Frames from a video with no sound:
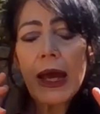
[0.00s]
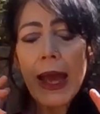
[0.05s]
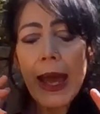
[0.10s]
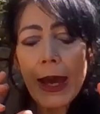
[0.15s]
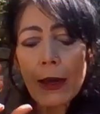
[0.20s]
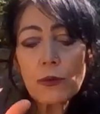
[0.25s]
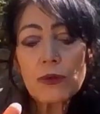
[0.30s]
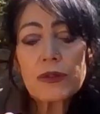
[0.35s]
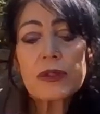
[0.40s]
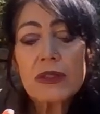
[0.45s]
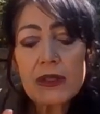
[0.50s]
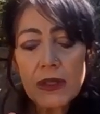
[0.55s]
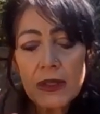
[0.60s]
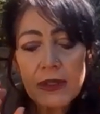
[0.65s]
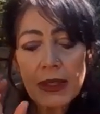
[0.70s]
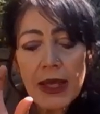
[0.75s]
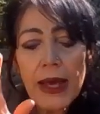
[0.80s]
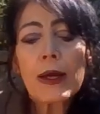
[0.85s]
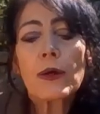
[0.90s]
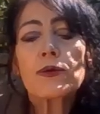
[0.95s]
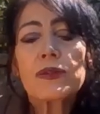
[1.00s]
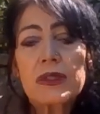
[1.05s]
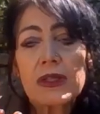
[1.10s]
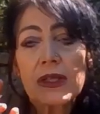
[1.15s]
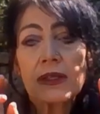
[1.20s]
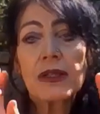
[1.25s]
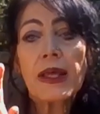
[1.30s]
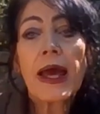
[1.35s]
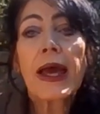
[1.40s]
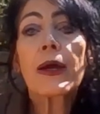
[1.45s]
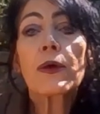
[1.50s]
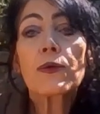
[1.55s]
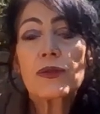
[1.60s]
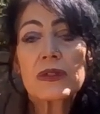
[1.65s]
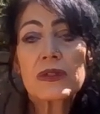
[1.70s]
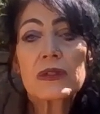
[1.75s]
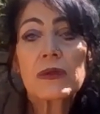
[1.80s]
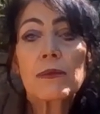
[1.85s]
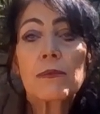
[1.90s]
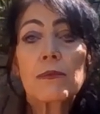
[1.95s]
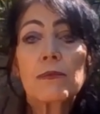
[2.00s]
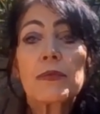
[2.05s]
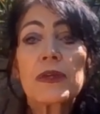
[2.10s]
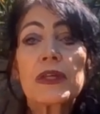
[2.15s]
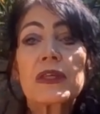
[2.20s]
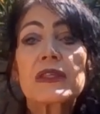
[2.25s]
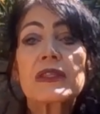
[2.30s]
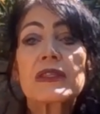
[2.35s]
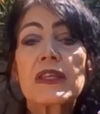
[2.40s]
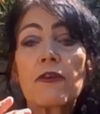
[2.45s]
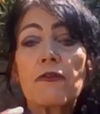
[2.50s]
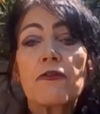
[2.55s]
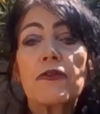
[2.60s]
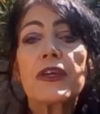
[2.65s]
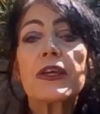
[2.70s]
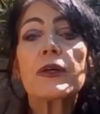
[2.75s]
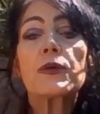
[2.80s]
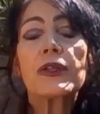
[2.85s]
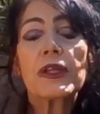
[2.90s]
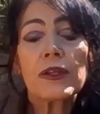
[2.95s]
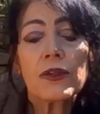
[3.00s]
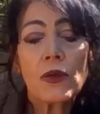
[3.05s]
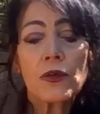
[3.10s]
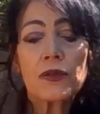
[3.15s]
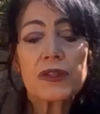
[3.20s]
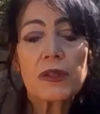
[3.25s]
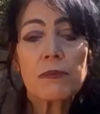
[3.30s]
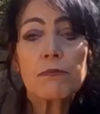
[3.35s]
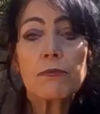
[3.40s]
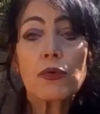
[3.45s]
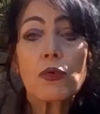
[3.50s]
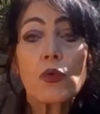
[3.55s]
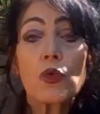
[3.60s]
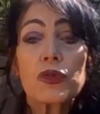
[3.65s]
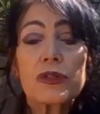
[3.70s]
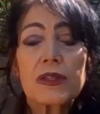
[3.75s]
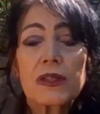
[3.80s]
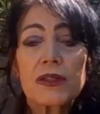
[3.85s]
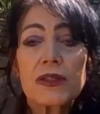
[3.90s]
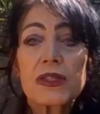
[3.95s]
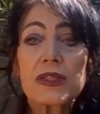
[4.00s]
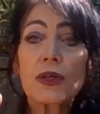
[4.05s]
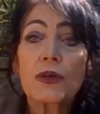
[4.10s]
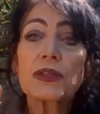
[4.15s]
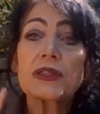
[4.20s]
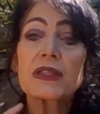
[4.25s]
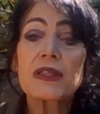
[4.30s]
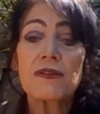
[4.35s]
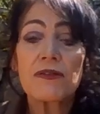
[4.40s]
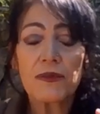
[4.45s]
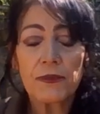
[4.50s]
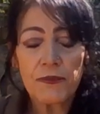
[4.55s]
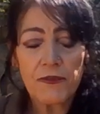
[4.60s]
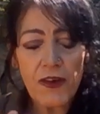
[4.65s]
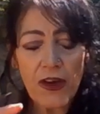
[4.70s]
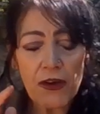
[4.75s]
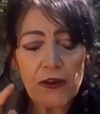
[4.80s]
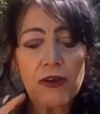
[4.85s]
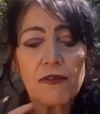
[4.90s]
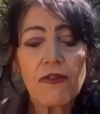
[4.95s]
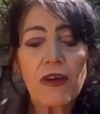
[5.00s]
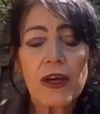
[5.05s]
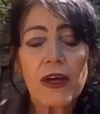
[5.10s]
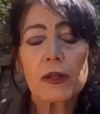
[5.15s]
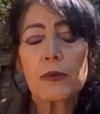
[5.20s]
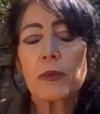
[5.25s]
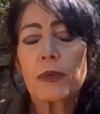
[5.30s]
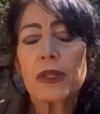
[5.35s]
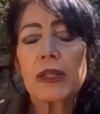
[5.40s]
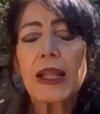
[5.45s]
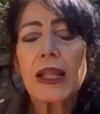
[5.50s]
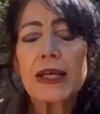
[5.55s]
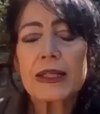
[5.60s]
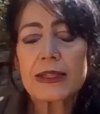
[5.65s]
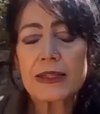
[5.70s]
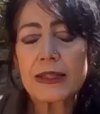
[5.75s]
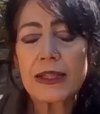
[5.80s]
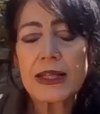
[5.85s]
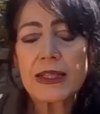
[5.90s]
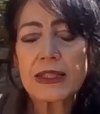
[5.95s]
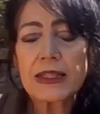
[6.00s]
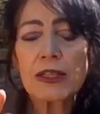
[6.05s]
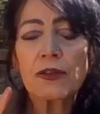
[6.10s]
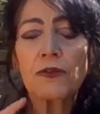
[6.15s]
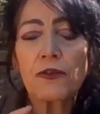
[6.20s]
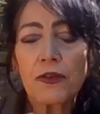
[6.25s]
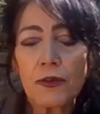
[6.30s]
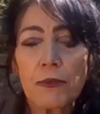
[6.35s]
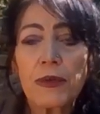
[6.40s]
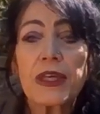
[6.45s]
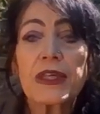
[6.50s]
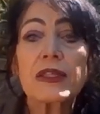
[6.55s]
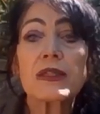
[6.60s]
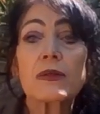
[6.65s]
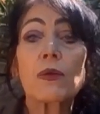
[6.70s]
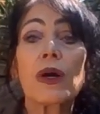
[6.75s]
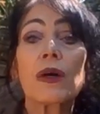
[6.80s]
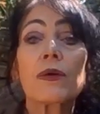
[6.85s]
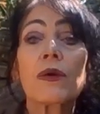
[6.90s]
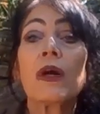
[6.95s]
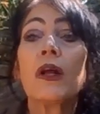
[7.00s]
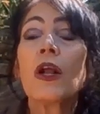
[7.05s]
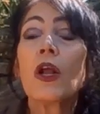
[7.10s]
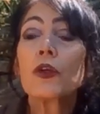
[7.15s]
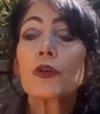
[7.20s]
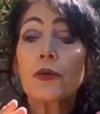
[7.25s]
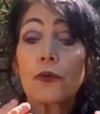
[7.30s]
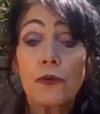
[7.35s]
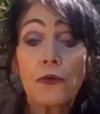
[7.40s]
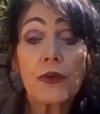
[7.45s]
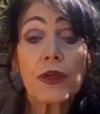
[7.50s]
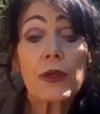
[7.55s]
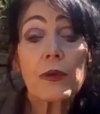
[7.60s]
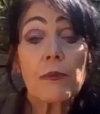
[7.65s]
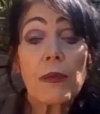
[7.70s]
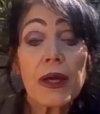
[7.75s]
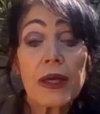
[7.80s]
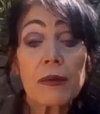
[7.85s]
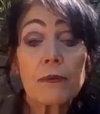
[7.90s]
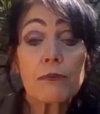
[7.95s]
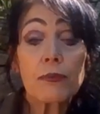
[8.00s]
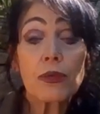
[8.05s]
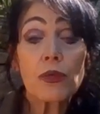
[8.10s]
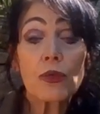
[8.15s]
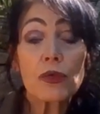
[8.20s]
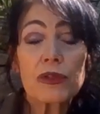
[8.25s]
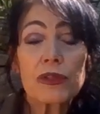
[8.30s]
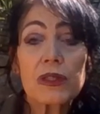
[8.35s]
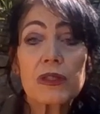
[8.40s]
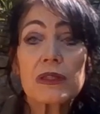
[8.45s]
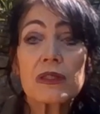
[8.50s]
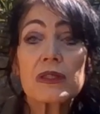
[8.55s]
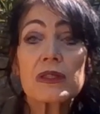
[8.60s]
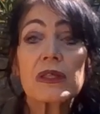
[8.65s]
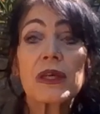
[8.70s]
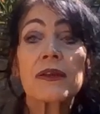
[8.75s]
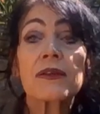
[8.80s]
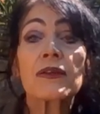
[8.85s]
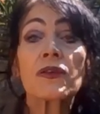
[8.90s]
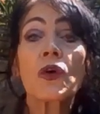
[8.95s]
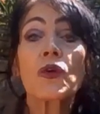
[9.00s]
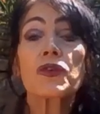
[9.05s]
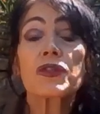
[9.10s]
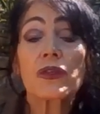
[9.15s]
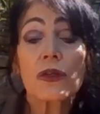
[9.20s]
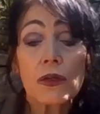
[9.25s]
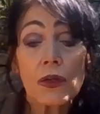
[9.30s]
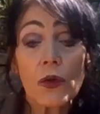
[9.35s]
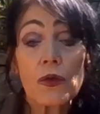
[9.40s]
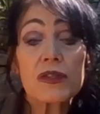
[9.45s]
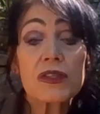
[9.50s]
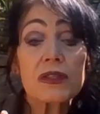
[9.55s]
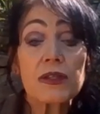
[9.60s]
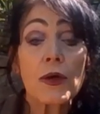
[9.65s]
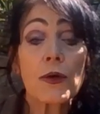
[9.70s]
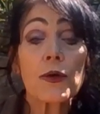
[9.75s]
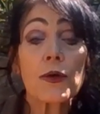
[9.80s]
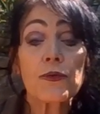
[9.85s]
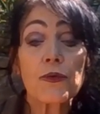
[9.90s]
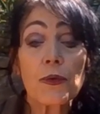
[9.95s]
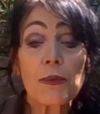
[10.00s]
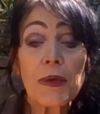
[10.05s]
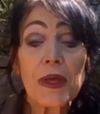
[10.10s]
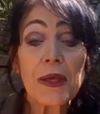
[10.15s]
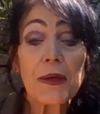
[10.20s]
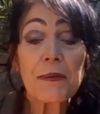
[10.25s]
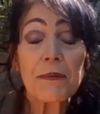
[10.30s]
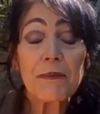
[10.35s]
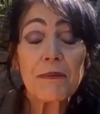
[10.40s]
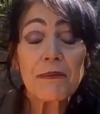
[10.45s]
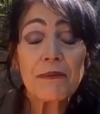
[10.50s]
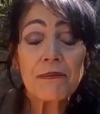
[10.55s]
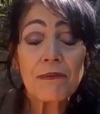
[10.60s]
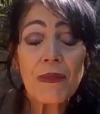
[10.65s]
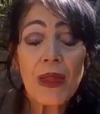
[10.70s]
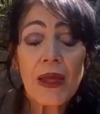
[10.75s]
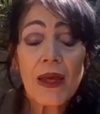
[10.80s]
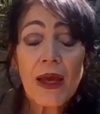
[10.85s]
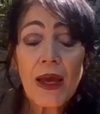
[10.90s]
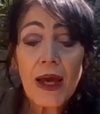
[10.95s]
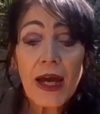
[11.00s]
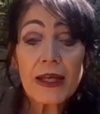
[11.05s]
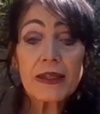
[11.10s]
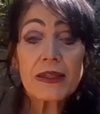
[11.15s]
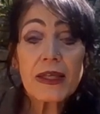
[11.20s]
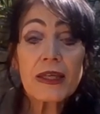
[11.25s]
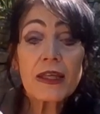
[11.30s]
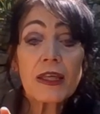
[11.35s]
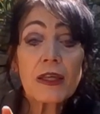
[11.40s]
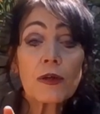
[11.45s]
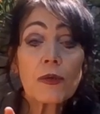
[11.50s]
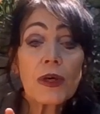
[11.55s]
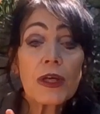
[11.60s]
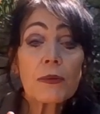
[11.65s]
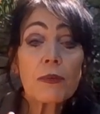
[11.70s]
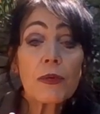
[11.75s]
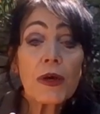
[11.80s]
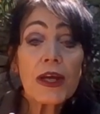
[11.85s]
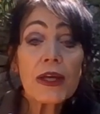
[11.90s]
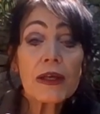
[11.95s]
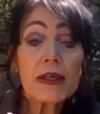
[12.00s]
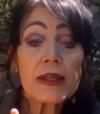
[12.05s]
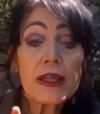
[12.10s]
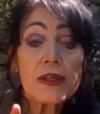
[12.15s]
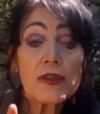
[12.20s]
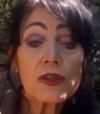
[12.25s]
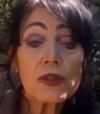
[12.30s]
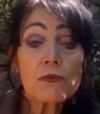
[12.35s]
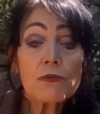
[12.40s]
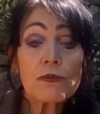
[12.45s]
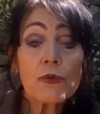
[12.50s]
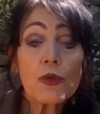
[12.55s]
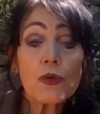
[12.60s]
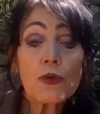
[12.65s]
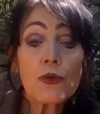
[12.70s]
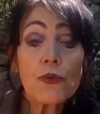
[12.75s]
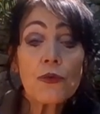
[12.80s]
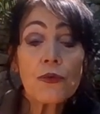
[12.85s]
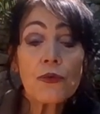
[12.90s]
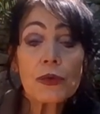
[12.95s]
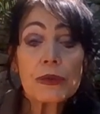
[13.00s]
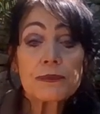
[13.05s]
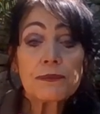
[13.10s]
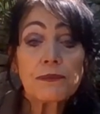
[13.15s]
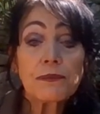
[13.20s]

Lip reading: out and out and out because they feel they're not important. So it's a very valuable lesson for me as well, to feel my importance and not gloss over me. I take a quick break. I need to move